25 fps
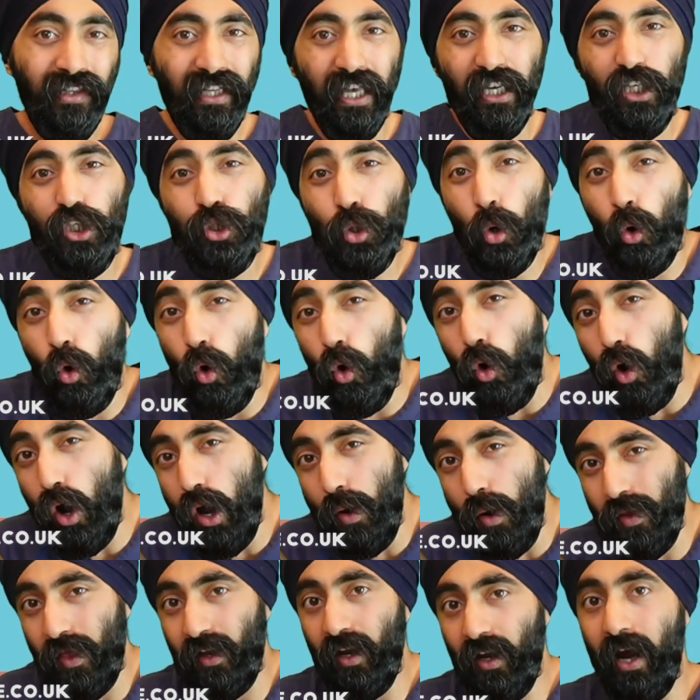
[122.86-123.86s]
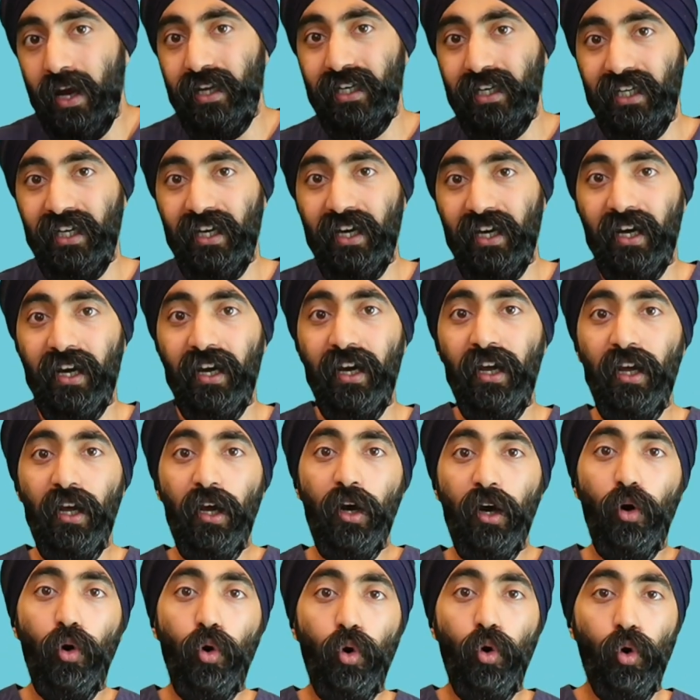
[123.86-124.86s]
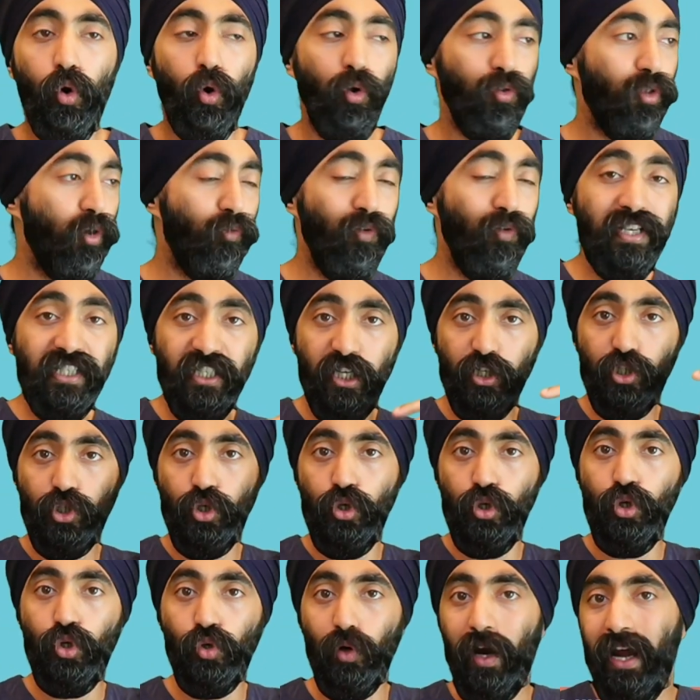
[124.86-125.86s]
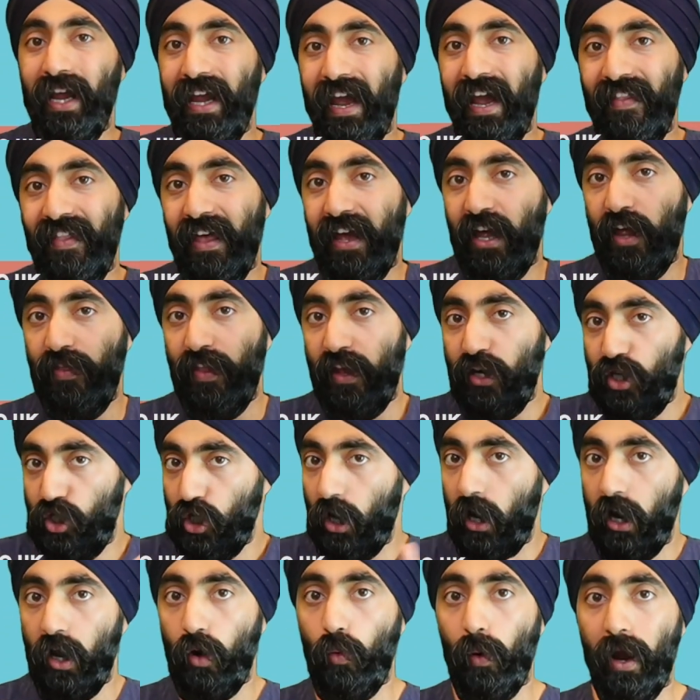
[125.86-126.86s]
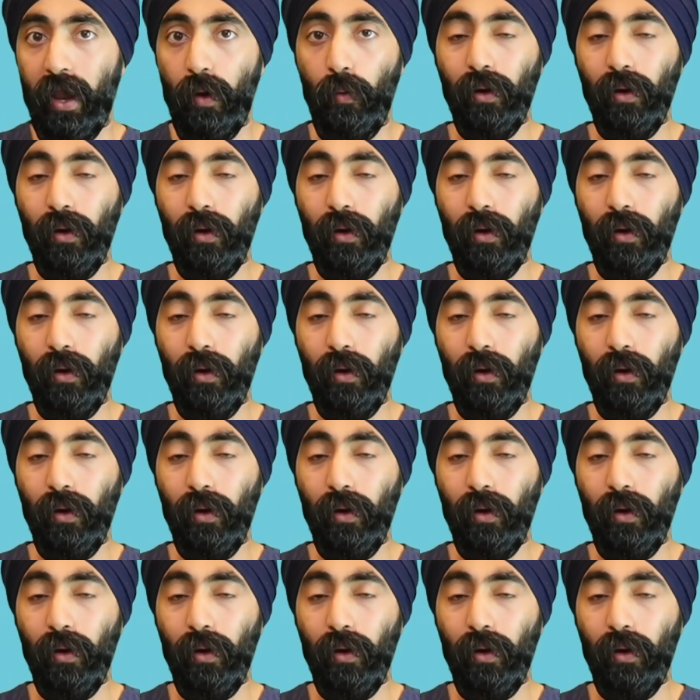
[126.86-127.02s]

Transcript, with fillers: they toy with an idea, or the risk is too great and they, and they shy away?